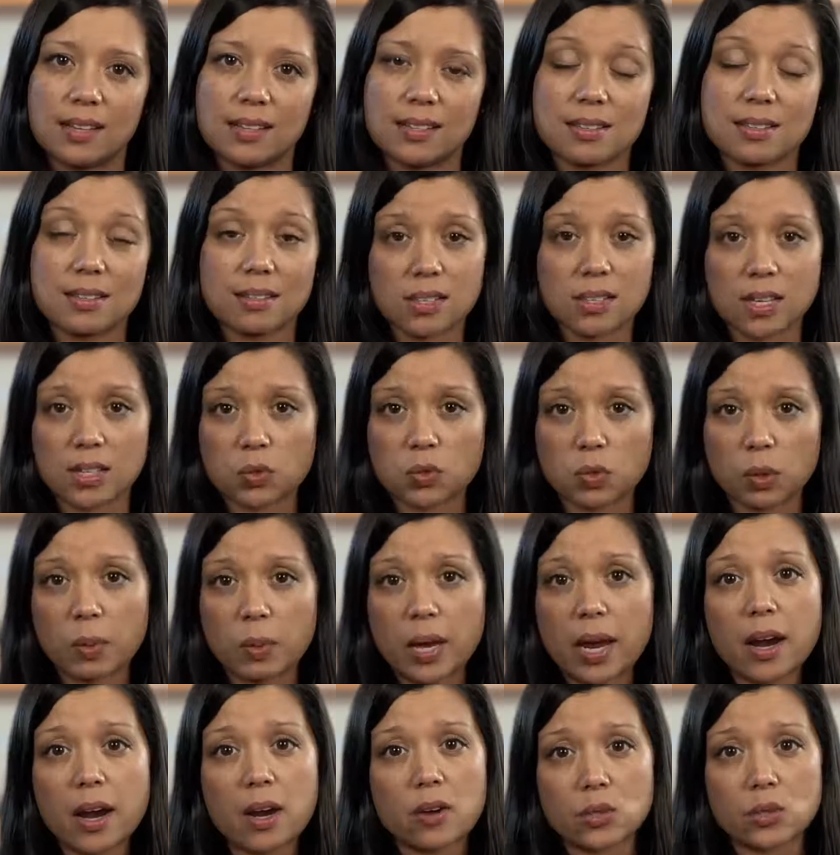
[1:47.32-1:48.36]
such as
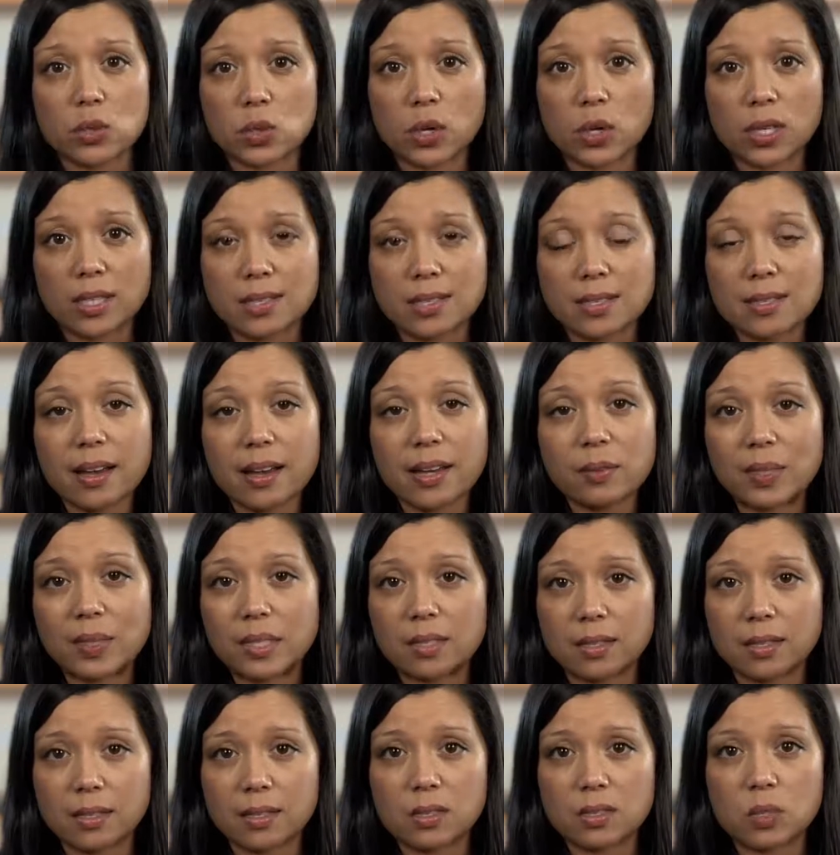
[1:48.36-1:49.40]
repairs or
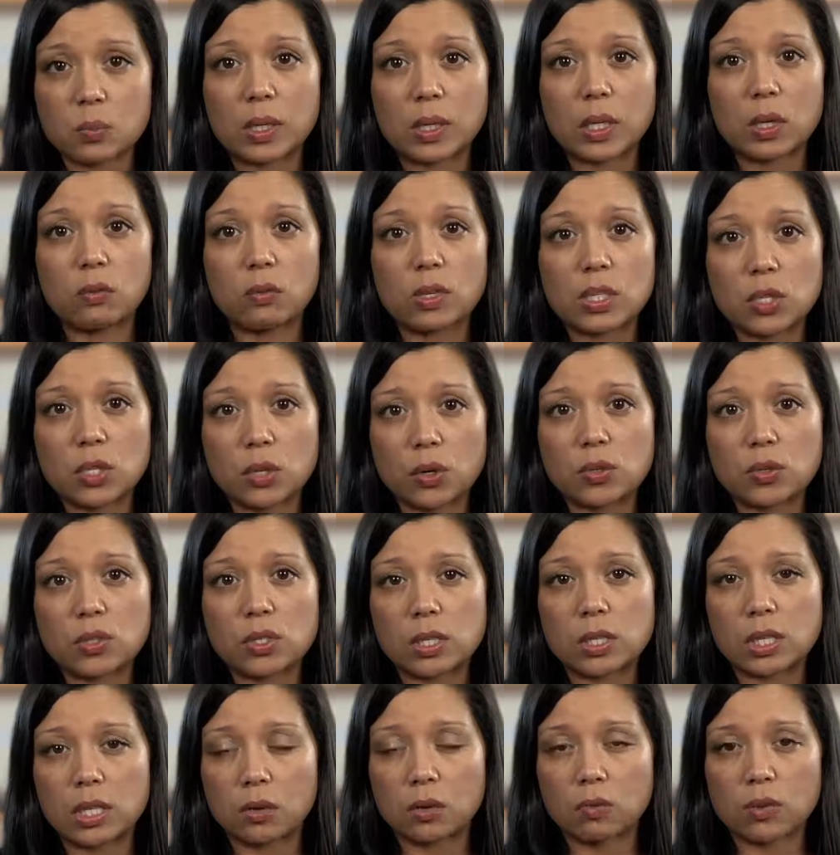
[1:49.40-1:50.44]
consignment guns being returned
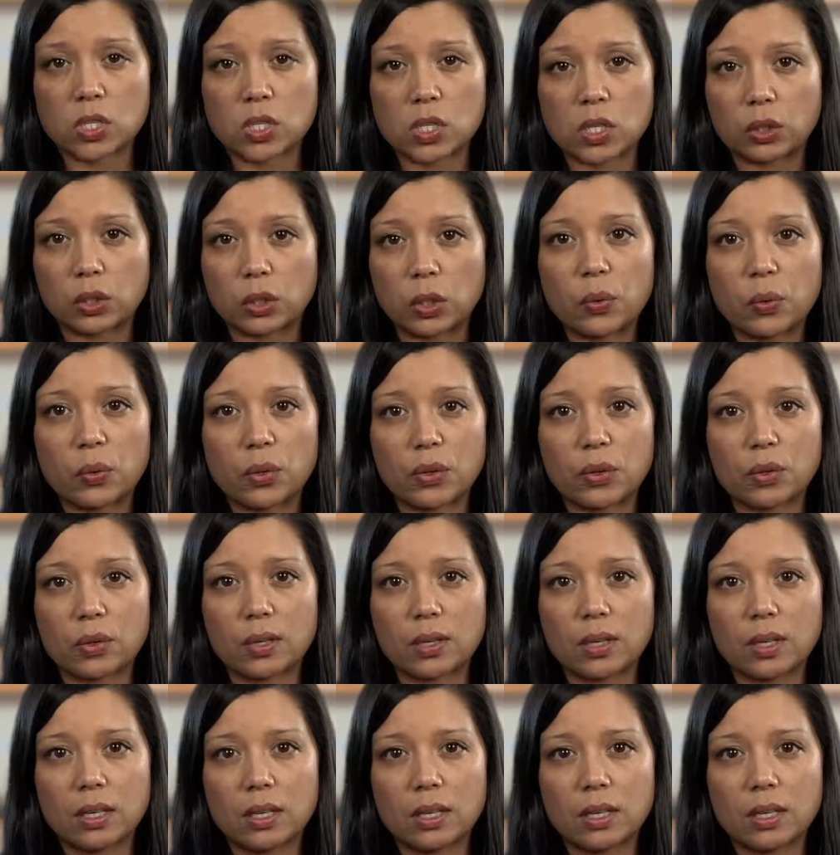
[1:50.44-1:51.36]
to the original owner.